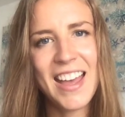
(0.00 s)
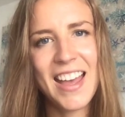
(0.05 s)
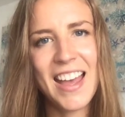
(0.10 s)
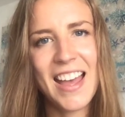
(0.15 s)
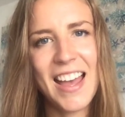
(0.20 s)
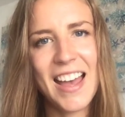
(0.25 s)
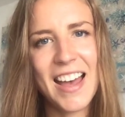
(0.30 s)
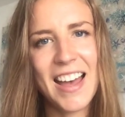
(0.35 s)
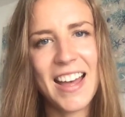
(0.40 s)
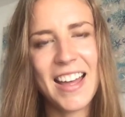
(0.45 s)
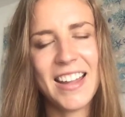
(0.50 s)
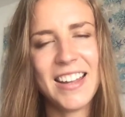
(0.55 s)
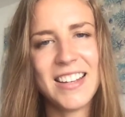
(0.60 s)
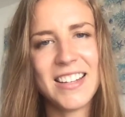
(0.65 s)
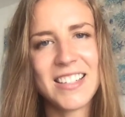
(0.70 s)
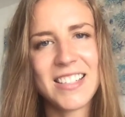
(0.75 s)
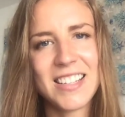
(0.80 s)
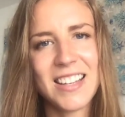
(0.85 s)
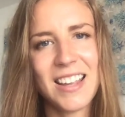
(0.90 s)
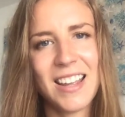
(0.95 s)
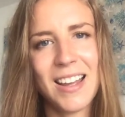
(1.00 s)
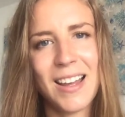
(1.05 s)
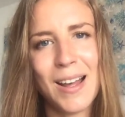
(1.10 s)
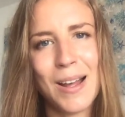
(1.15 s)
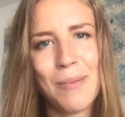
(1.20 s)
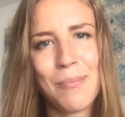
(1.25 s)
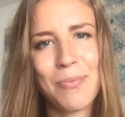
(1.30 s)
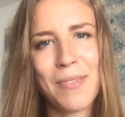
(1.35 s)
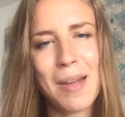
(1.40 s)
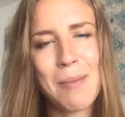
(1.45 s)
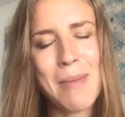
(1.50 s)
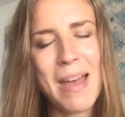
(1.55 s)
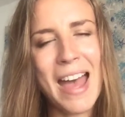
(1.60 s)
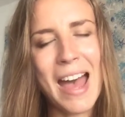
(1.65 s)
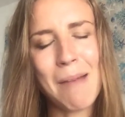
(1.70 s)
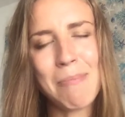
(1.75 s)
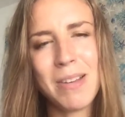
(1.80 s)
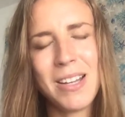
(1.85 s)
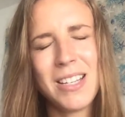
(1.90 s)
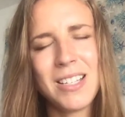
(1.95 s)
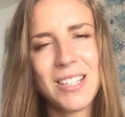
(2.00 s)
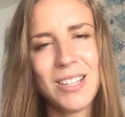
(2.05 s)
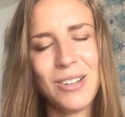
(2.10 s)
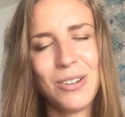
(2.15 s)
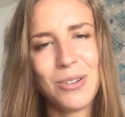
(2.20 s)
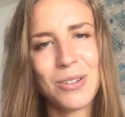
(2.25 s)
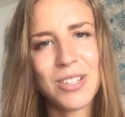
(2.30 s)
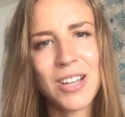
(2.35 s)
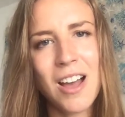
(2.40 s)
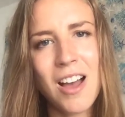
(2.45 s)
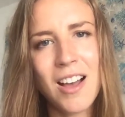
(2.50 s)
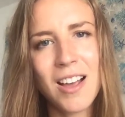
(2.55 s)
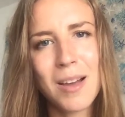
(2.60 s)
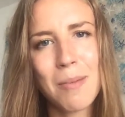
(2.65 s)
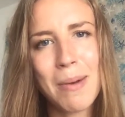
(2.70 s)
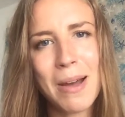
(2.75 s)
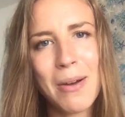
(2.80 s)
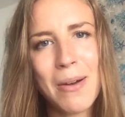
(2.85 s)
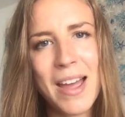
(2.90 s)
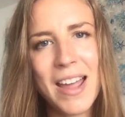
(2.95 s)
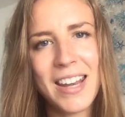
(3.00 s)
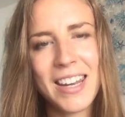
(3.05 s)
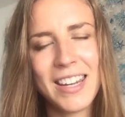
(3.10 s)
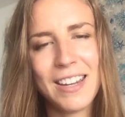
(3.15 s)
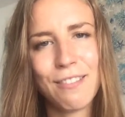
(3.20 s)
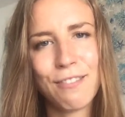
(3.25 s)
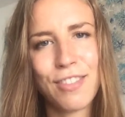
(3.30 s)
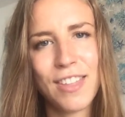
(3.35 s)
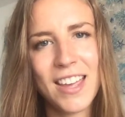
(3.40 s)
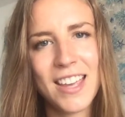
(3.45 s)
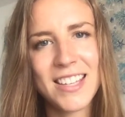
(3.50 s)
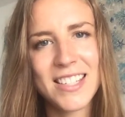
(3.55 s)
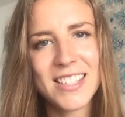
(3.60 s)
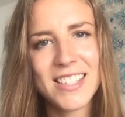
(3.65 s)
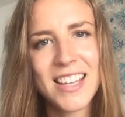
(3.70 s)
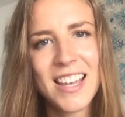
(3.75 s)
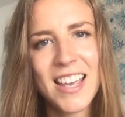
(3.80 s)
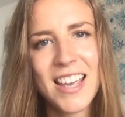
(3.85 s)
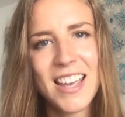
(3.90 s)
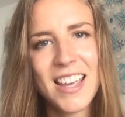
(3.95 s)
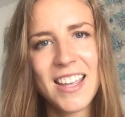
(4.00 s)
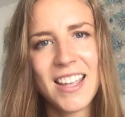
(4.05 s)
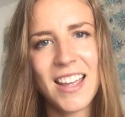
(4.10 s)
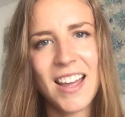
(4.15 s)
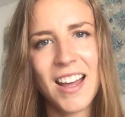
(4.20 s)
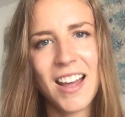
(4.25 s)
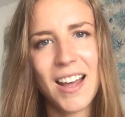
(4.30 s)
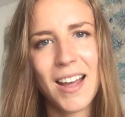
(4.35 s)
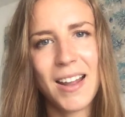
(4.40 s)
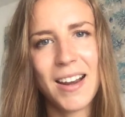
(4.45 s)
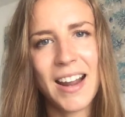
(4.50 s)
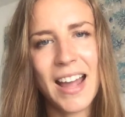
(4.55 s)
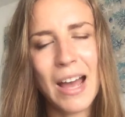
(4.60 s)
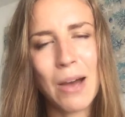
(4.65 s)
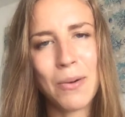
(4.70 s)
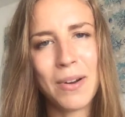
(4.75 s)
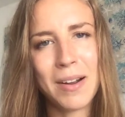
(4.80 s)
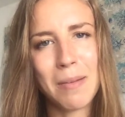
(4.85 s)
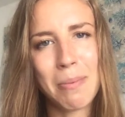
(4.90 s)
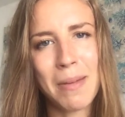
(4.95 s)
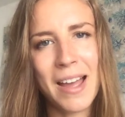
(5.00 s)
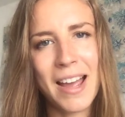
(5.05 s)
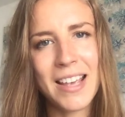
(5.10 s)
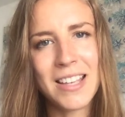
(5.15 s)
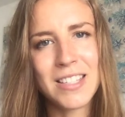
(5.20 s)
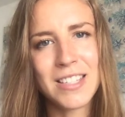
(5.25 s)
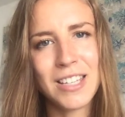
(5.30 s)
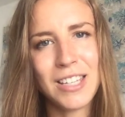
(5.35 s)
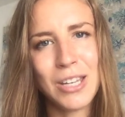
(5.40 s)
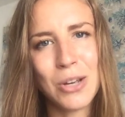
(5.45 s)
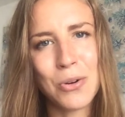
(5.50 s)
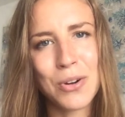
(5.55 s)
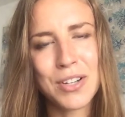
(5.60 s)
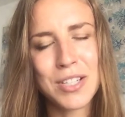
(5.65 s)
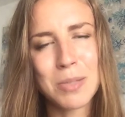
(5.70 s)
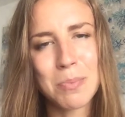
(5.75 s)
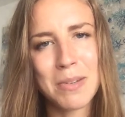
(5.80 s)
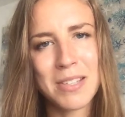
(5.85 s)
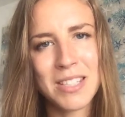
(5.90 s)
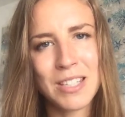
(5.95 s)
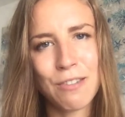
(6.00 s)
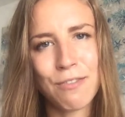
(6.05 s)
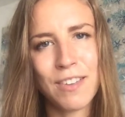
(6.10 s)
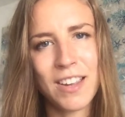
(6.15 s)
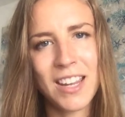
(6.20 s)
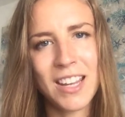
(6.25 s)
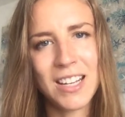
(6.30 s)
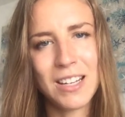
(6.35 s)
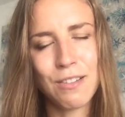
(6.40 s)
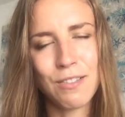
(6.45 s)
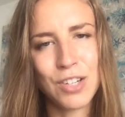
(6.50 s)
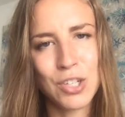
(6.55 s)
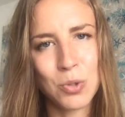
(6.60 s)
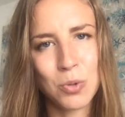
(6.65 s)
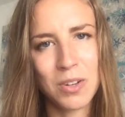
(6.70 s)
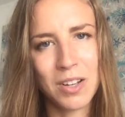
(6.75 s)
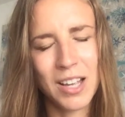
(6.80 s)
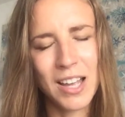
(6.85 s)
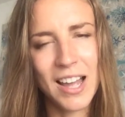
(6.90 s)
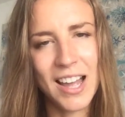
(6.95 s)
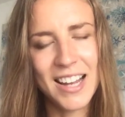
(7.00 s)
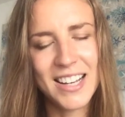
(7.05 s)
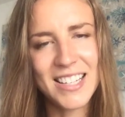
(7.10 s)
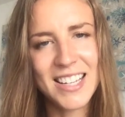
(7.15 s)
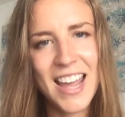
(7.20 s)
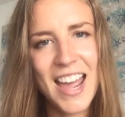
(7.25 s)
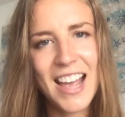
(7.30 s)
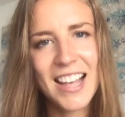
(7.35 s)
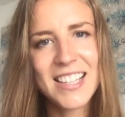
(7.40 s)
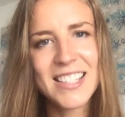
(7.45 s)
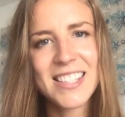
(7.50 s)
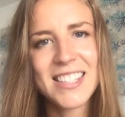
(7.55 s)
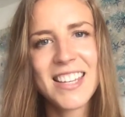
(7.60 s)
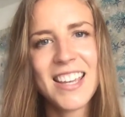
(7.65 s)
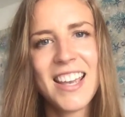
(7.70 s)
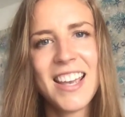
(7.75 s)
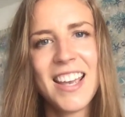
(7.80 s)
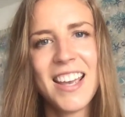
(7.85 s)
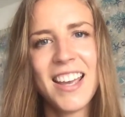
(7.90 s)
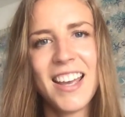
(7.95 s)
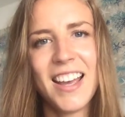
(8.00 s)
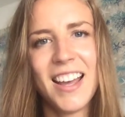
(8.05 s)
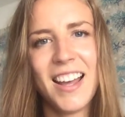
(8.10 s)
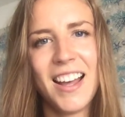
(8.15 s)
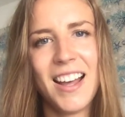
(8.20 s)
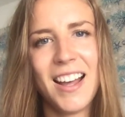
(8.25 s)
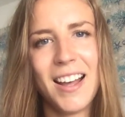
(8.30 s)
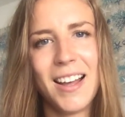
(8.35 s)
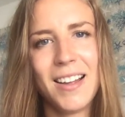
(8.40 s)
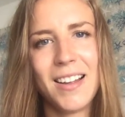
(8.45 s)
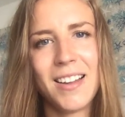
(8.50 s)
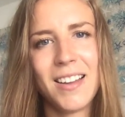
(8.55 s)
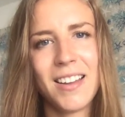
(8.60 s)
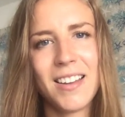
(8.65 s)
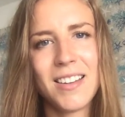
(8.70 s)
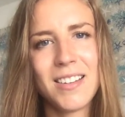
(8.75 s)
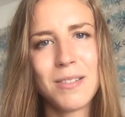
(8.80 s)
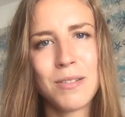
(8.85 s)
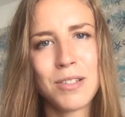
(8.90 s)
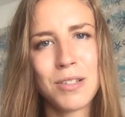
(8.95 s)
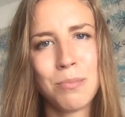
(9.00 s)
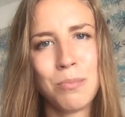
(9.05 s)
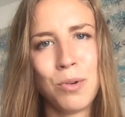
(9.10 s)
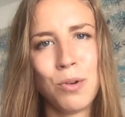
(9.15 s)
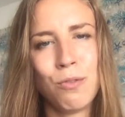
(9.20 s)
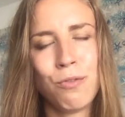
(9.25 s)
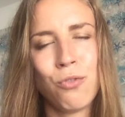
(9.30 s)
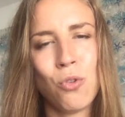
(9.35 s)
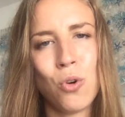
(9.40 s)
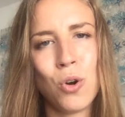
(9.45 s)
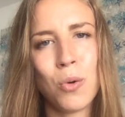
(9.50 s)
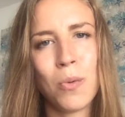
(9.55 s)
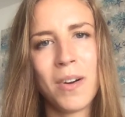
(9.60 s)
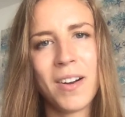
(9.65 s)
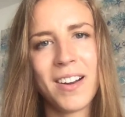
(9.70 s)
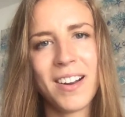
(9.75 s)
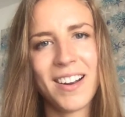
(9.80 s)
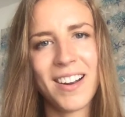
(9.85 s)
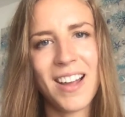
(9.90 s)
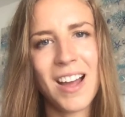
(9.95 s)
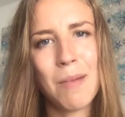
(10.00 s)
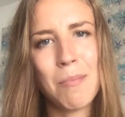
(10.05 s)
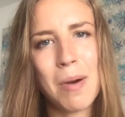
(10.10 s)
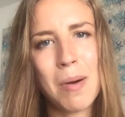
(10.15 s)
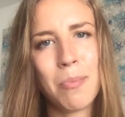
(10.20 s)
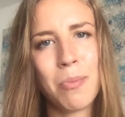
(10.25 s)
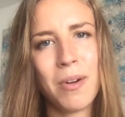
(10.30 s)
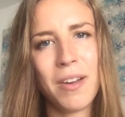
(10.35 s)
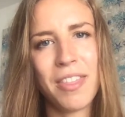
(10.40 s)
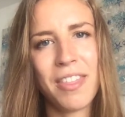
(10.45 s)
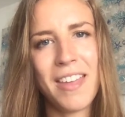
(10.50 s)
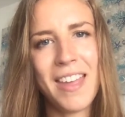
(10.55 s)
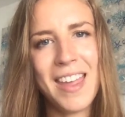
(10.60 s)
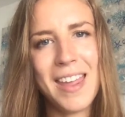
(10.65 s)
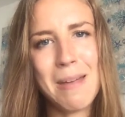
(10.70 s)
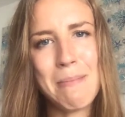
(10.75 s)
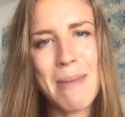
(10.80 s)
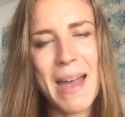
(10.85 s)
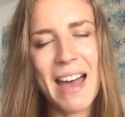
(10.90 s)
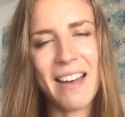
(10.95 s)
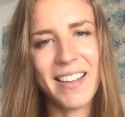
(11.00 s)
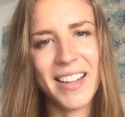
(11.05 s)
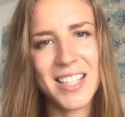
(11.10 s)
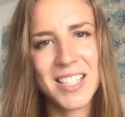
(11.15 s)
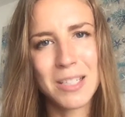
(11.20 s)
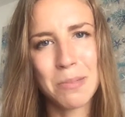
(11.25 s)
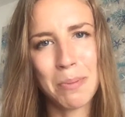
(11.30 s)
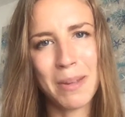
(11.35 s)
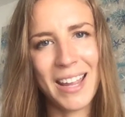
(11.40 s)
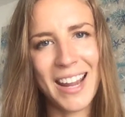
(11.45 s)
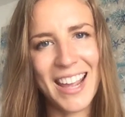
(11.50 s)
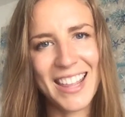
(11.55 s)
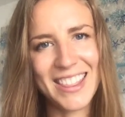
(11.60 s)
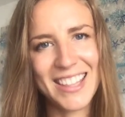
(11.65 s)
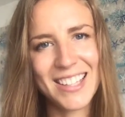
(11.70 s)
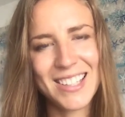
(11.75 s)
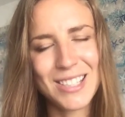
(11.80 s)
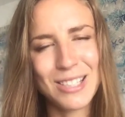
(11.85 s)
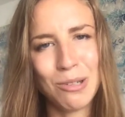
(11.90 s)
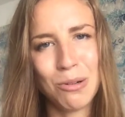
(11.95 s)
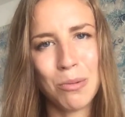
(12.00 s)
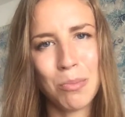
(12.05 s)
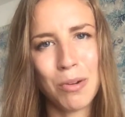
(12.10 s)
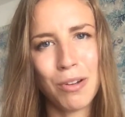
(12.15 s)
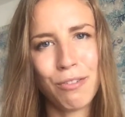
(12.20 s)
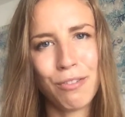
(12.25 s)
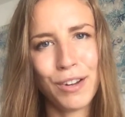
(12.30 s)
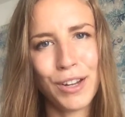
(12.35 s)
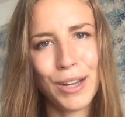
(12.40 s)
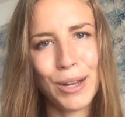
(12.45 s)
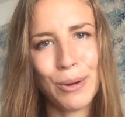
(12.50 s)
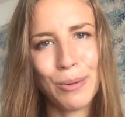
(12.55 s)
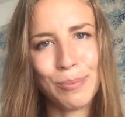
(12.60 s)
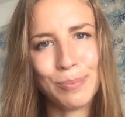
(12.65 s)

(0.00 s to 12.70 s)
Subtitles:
And I'm happy to talk about any of this and how it applies to your specific individual context to move forward and come up with a balanced plan that's suitable for you.